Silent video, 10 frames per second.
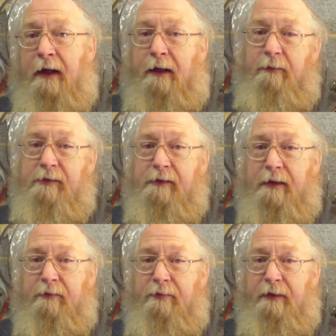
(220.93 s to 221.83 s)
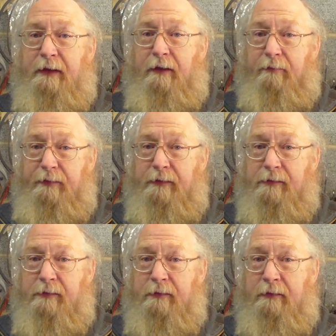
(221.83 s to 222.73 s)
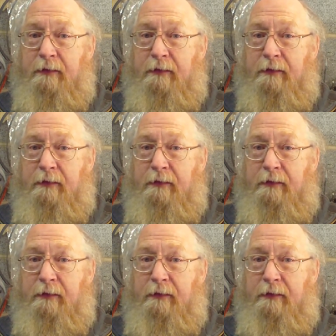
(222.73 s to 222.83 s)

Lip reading: I know it sounds fairly obvious,